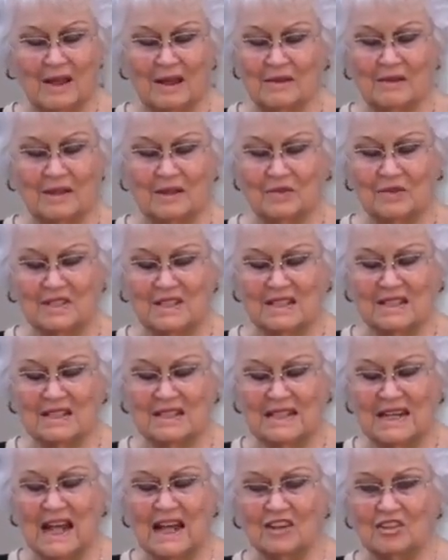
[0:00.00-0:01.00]
there was a
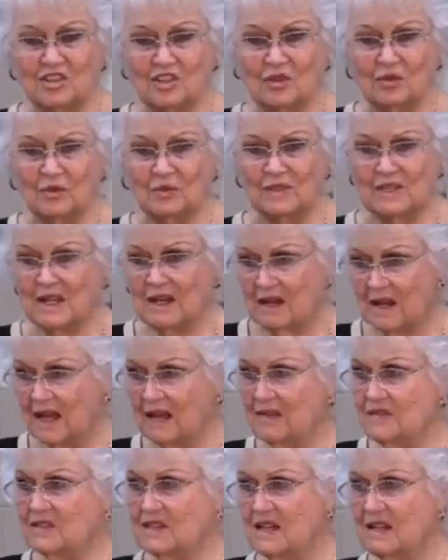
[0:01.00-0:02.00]
statue. It was a
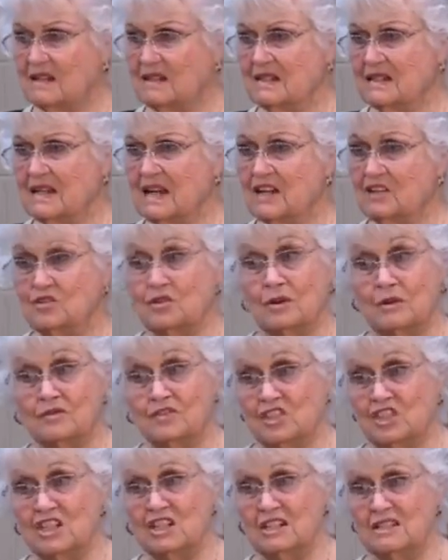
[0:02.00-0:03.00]
life-size statue of
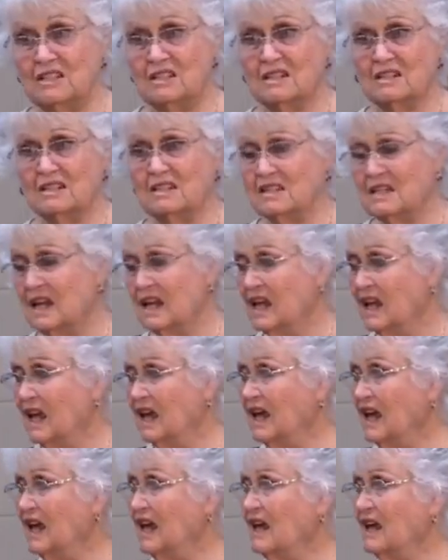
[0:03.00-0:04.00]
Jesus.
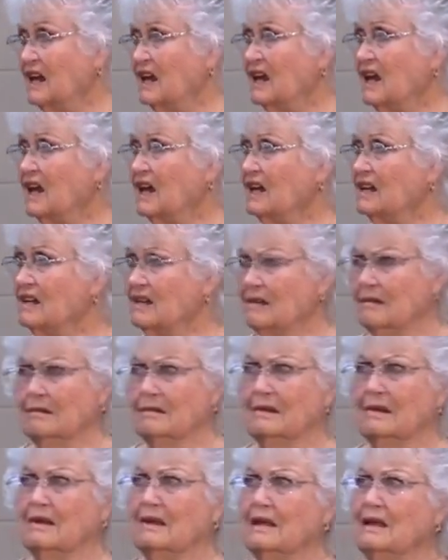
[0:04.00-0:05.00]
And I
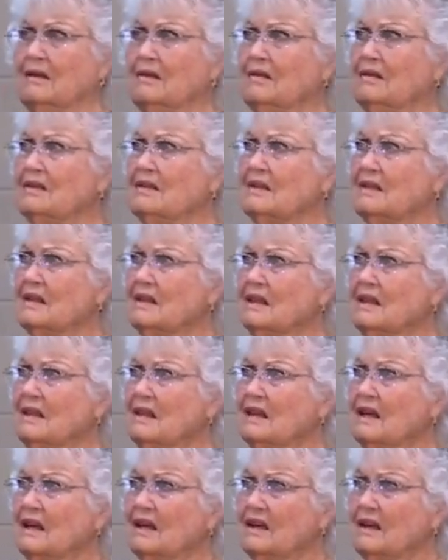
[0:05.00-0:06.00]
asked
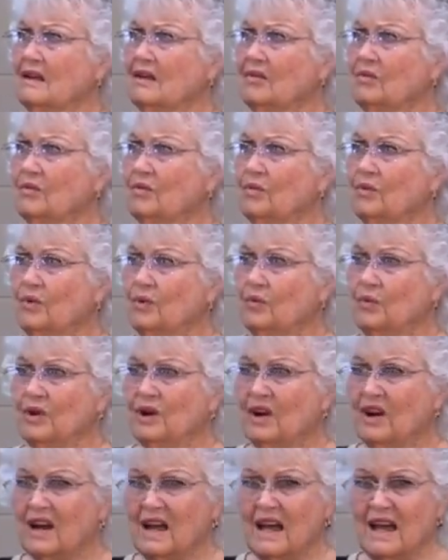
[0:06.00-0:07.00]
the
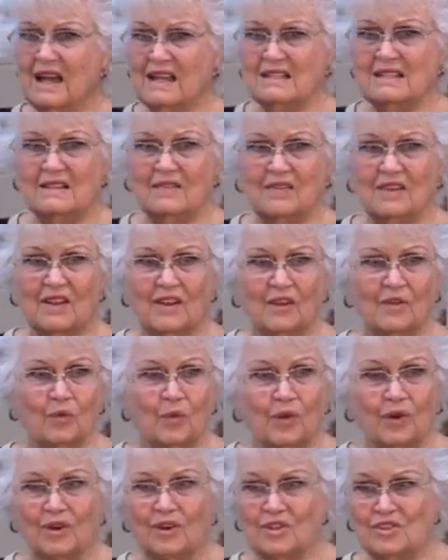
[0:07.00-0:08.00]
fellow,
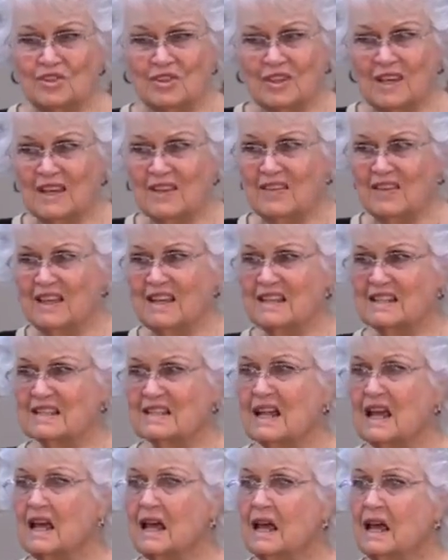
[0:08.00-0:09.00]
where did you get
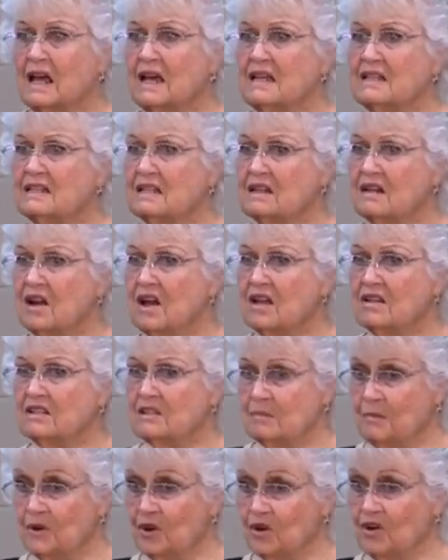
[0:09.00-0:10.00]
this? He said,
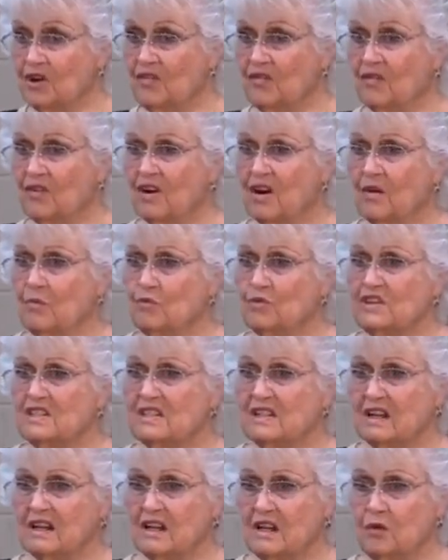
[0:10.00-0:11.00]
Knott's Berry Farm
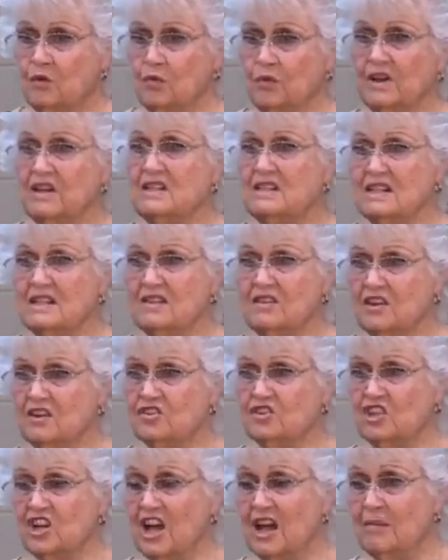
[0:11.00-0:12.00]
recently redid
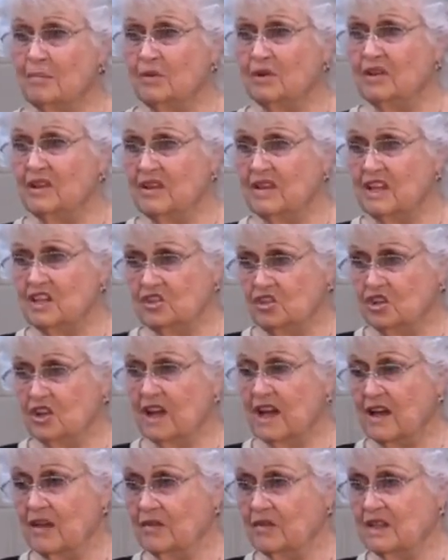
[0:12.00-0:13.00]
their chapel, and they
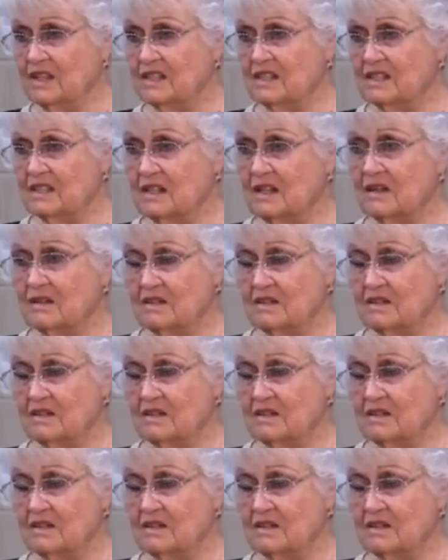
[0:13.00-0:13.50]
took out this